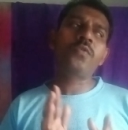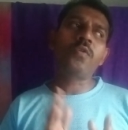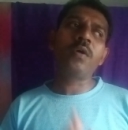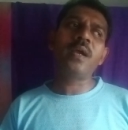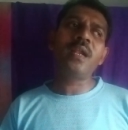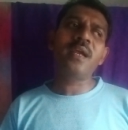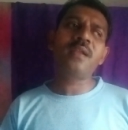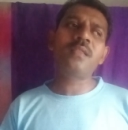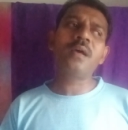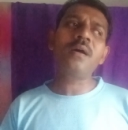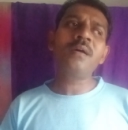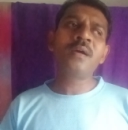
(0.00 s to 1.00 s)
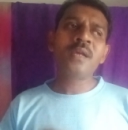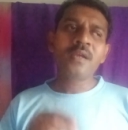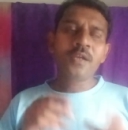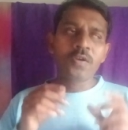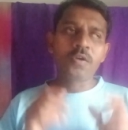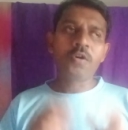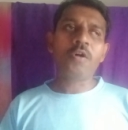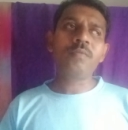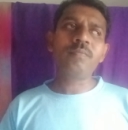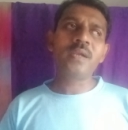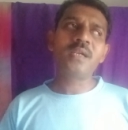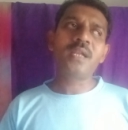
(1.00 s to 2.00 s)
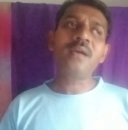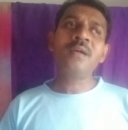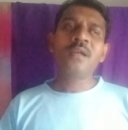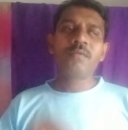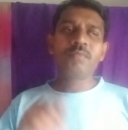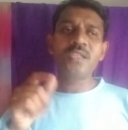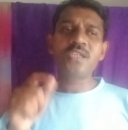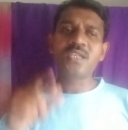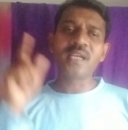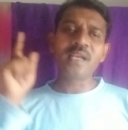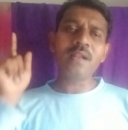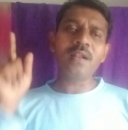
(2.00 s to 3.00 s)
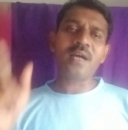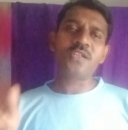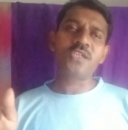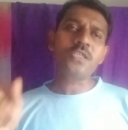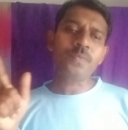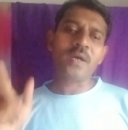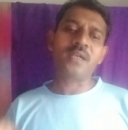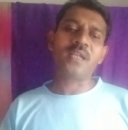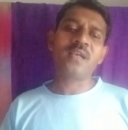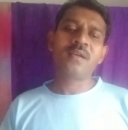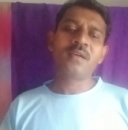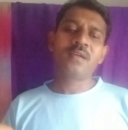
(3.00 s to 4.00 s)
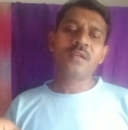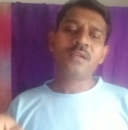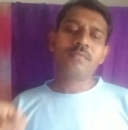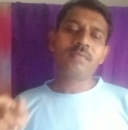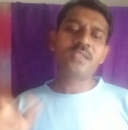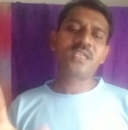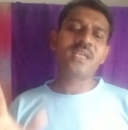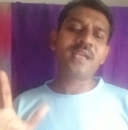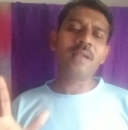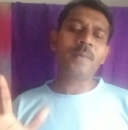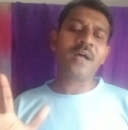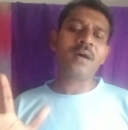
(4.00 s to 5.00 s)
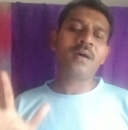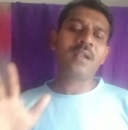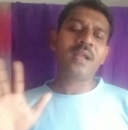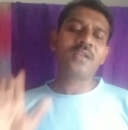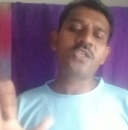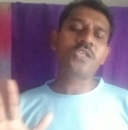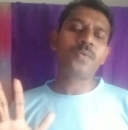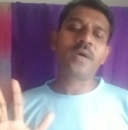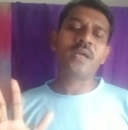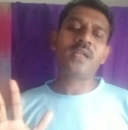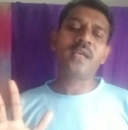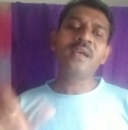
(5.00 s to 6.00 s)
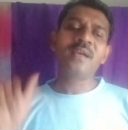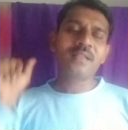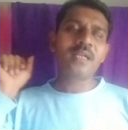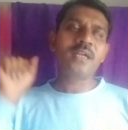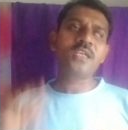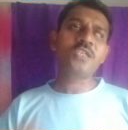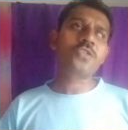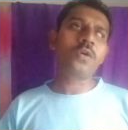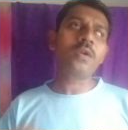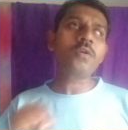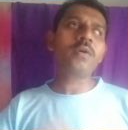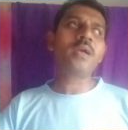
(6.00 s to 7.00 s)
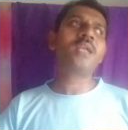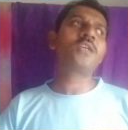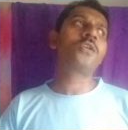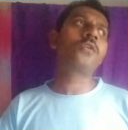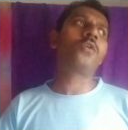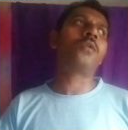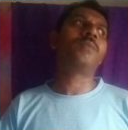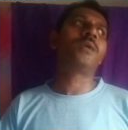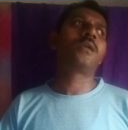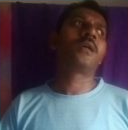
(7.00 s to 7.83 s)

coalesce the government with single largest party, largest party, that is called coalition government.